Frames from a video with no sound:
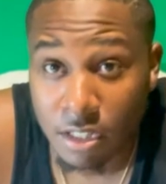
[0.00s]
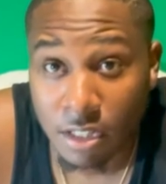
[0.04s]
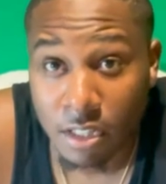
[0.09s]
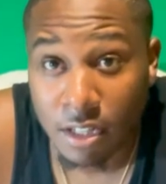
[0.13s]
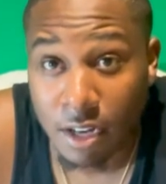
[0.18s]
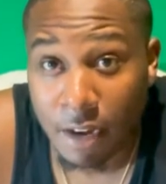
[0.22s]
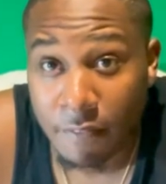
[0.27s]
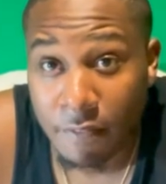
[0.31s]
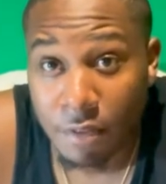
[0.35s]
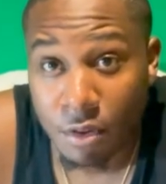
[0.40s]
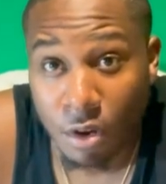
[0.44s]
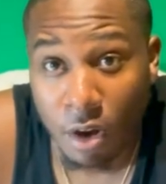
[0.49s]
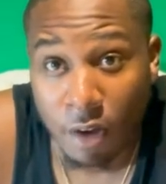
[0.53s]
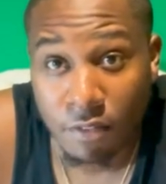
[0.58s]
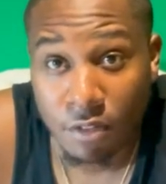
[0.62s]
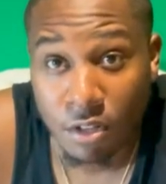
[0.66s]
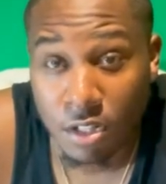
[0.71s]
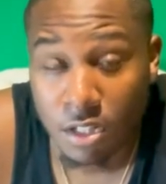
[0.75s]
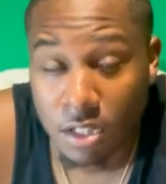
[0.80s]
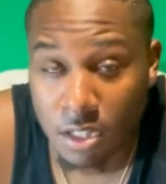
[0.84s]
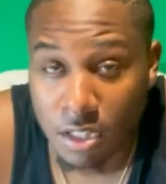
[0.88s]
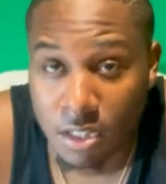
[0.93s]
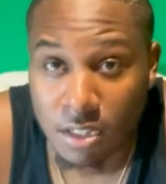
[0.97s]
left you off the
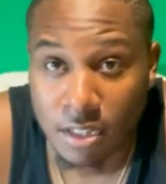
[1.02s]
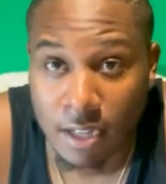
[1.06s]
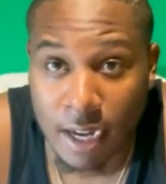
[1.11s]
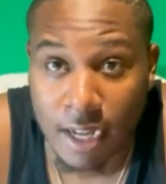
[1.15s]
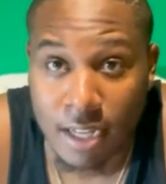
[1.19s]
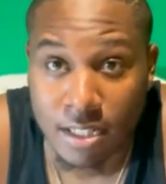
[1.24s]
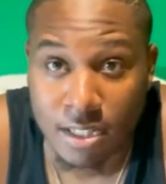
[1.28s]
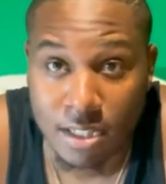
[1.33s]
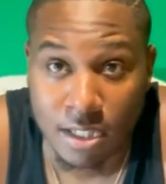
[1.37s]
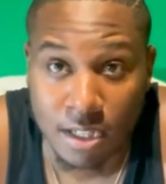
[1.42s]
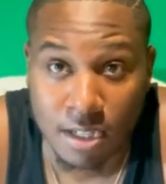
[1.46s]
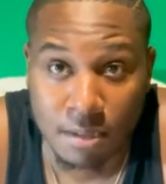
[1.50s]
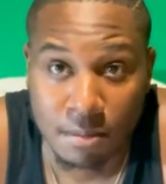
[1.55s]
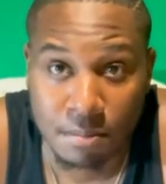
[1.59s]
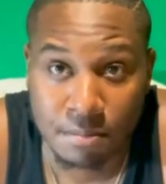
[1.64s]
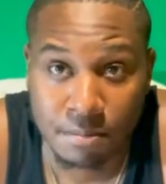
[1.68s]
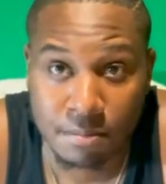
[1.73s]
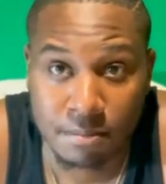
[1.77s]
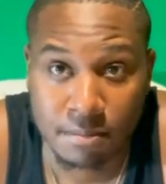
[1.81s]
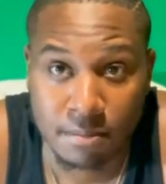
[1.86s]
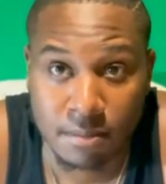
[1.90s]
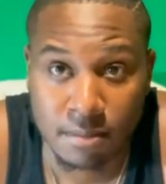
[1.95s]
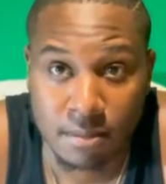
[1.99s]
hook last time.
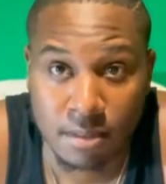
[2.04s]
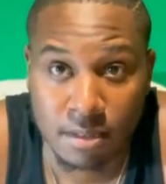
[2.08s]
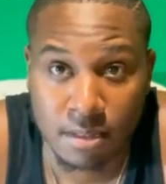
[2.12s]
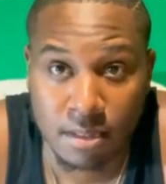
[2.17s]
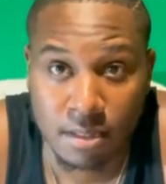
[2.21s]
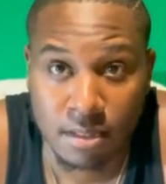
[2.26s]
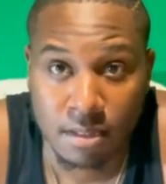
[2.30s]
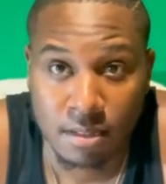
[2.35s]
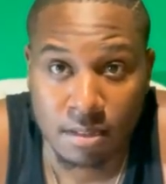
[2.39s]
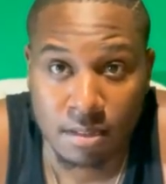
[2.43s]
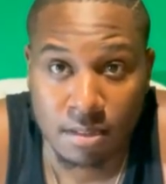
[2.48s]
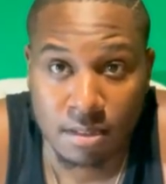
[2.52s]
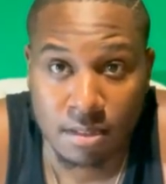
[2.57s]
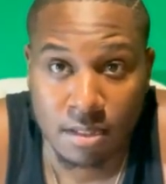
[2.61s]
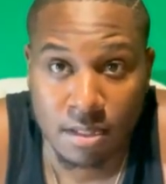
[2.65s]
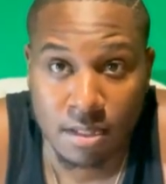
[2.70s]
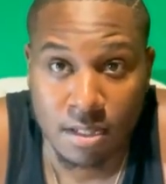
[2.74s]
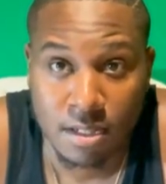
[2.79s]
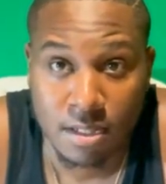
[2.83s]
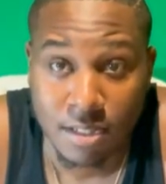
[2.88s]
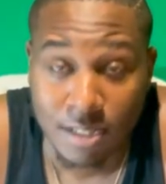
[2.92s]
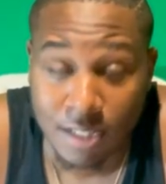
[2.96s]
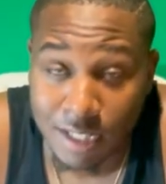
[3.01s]

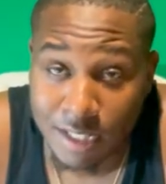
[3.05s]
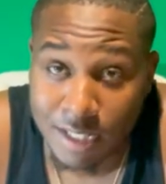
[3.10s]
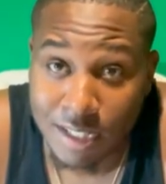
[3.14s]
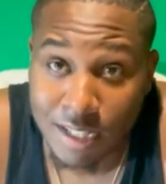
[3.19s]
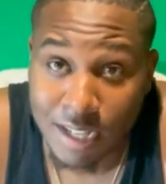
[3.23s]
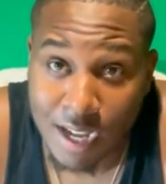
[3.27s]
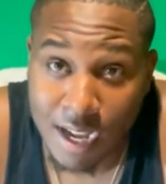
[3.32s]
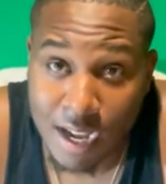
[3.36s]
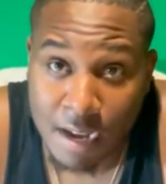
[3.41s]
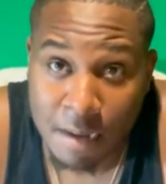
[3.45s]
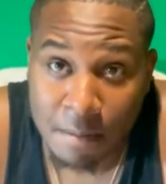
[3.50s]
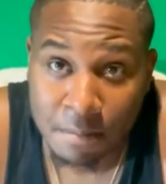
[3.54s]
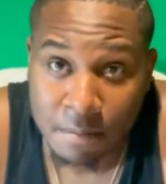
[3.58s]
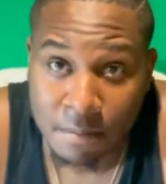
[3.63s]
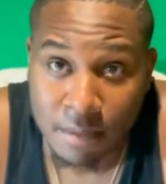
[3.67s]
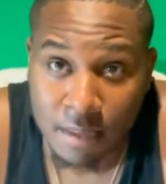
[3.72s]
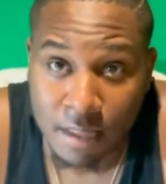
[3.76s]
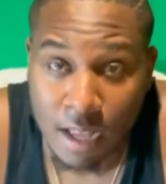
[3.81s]
This time,